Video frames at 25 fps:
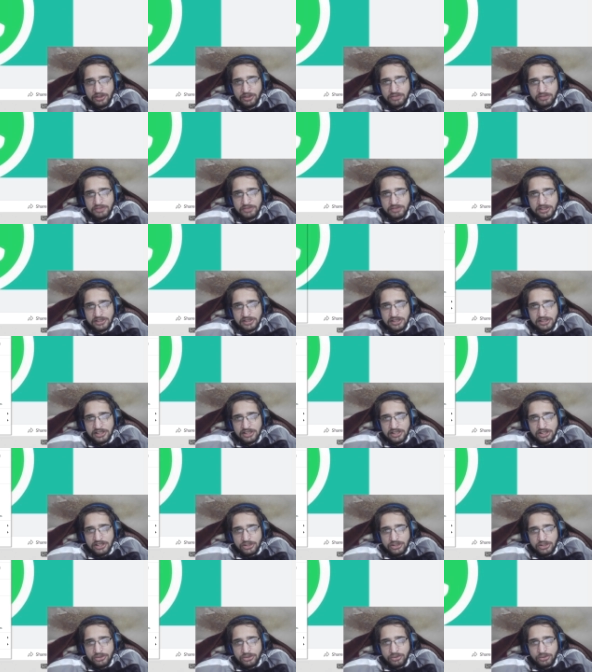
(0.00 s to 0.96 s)
it will
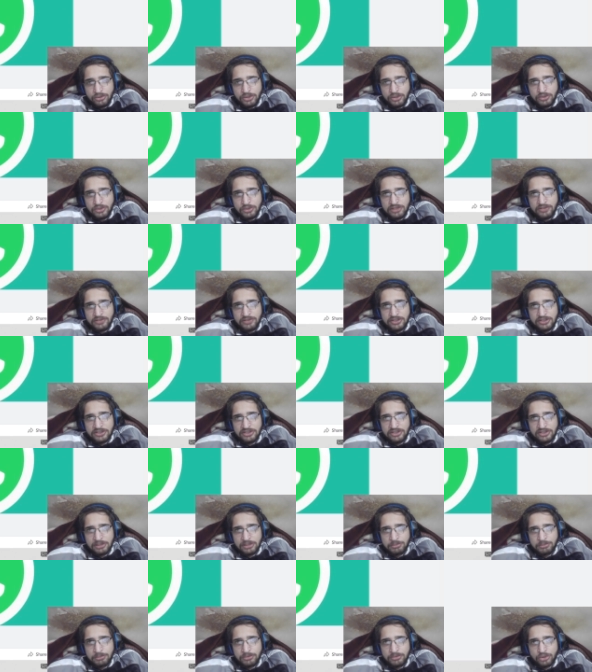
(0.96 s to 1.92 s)
show you the
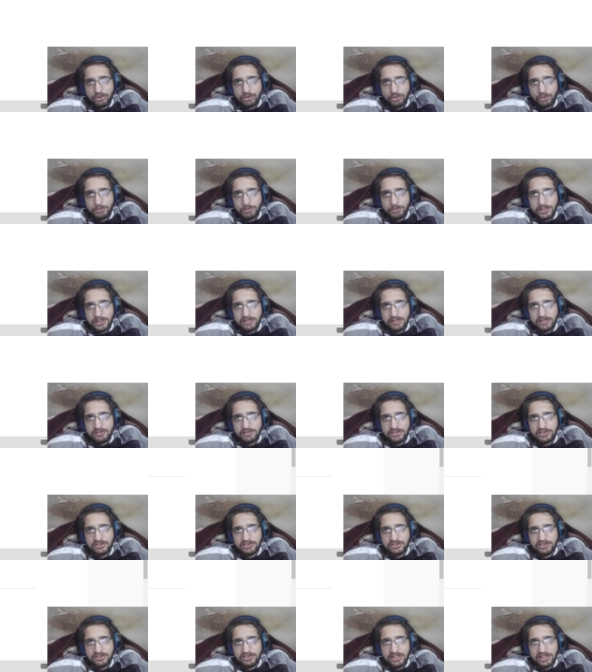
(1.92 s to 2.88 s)
WhatsApp group here,
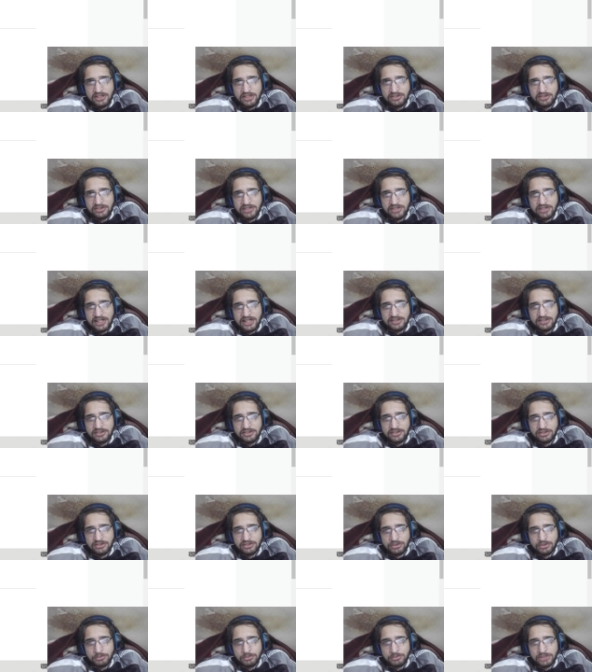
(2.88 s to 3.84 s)
which is there inside this
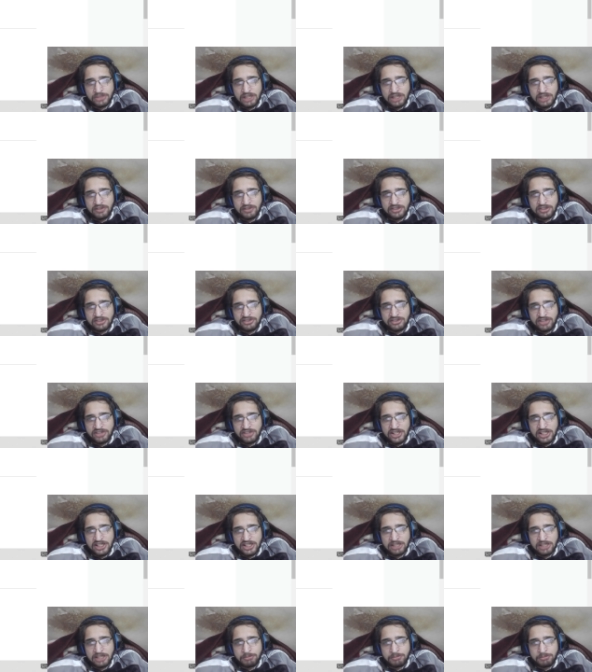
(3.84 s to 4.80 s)
group, Java
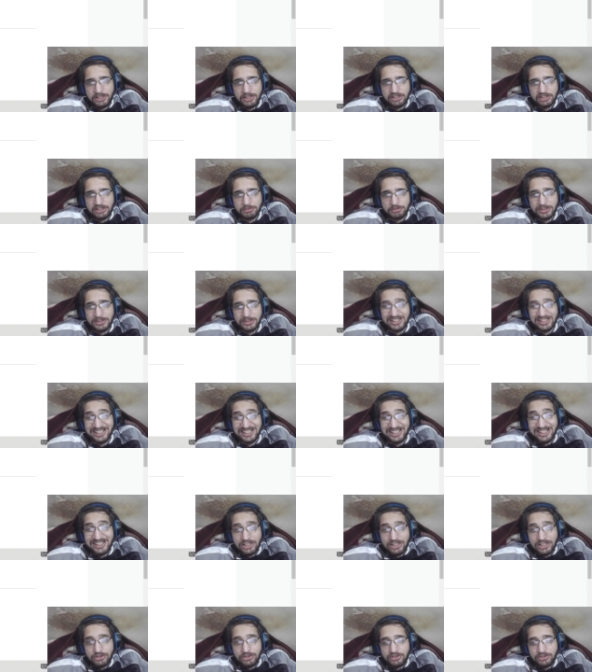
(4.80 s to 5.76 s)
training and placement.
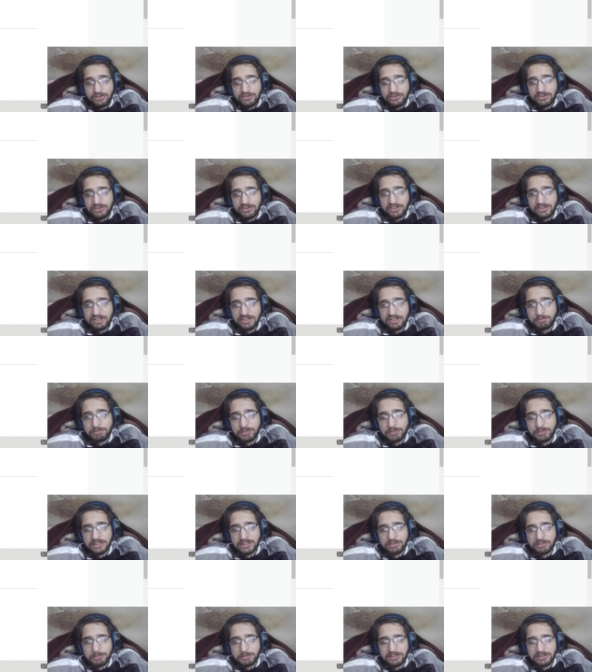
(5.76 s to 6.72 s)
So this is a
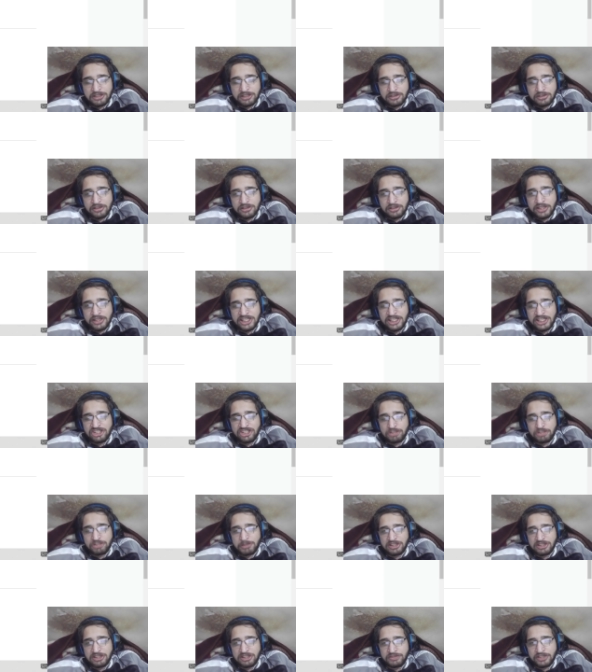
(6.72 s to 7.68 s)
spe spe uh, niche
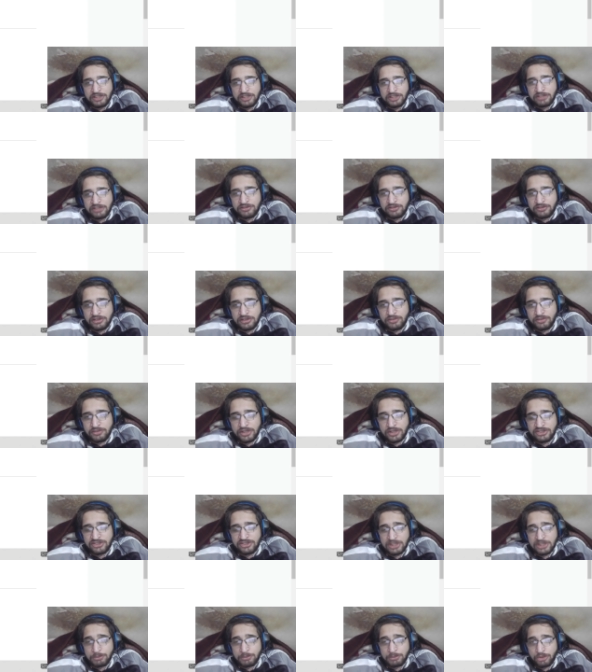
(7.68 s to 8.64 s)
specific uh,
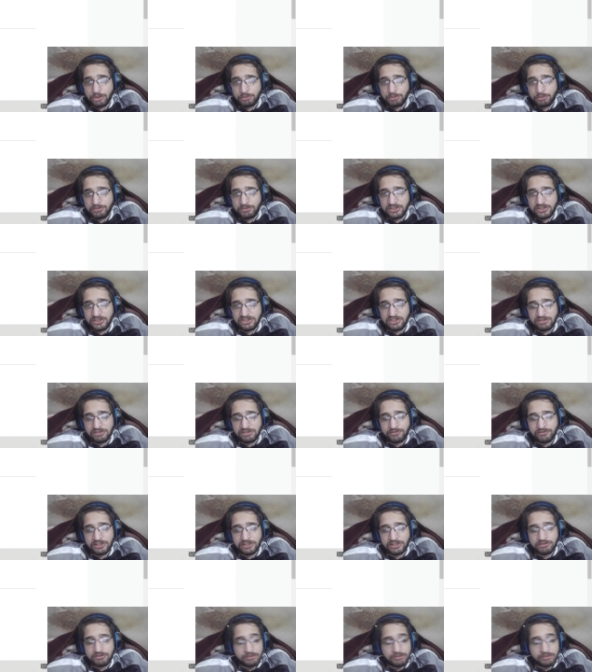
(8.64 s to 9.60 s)
WhatsApp group, which, uh,
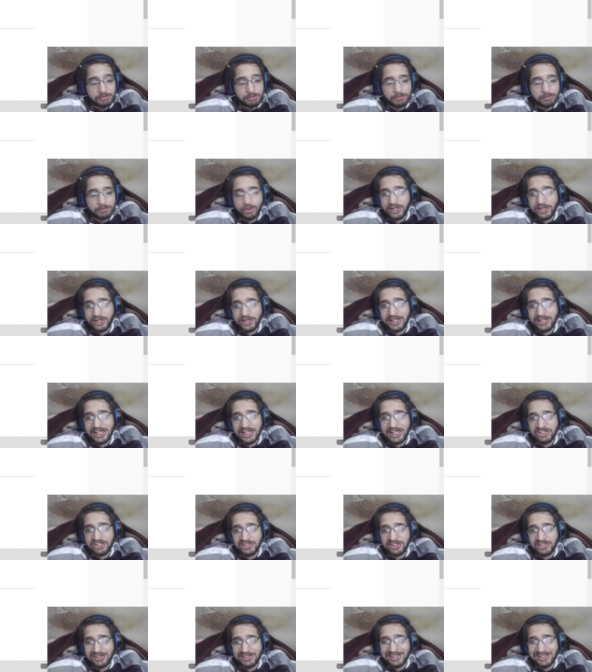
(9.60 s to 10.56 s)
which will be more
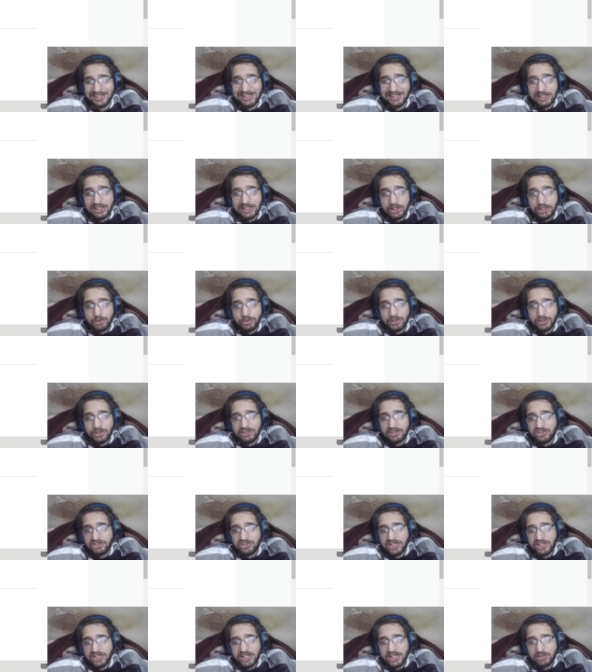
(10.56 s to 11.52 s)
engaging you can
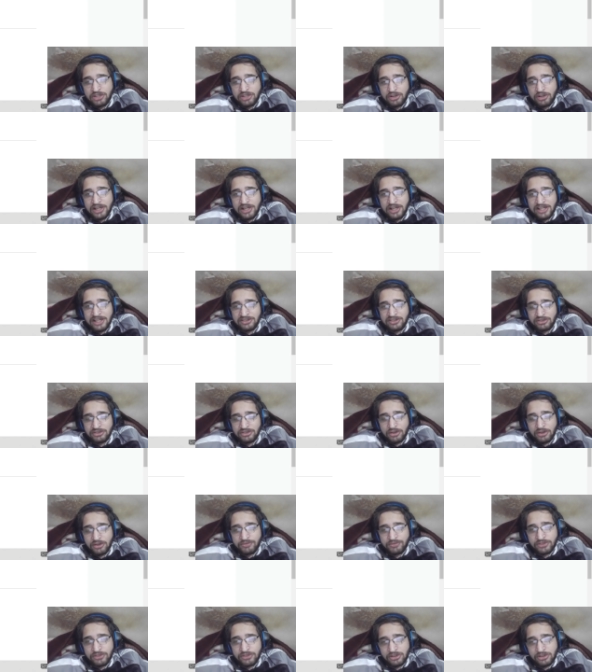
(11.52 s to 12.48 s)
share your links
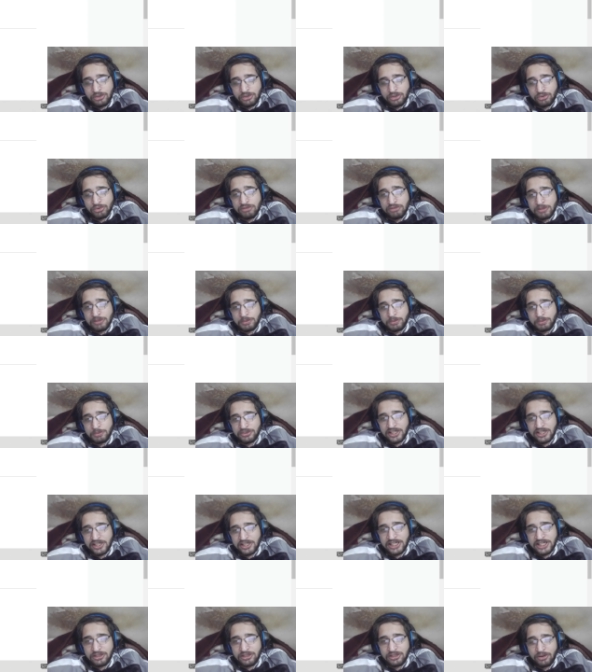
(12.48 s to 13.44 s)
of your tool
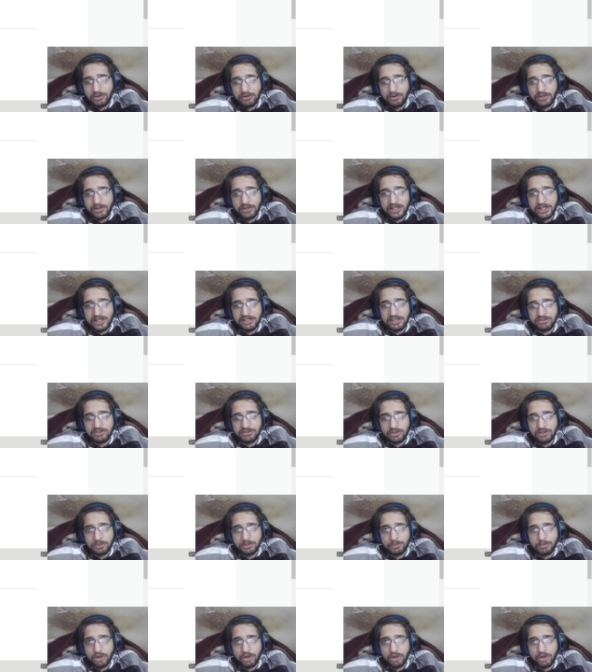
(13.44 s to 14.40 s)
website or any sort
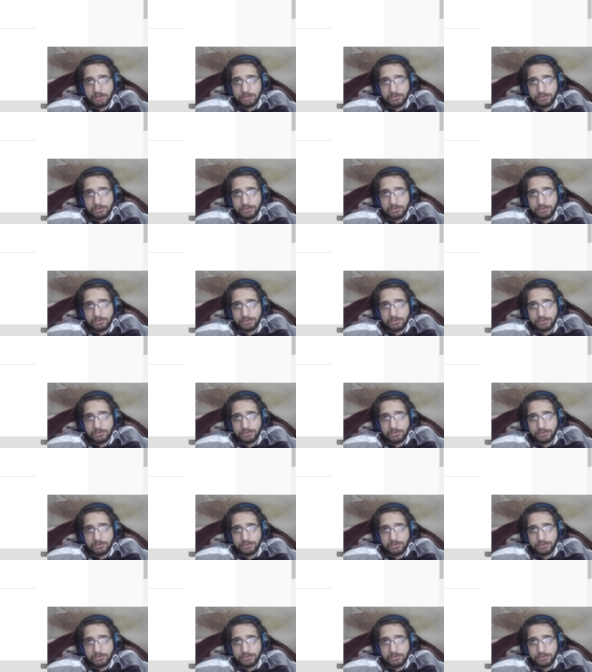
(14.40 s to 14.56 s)
of blog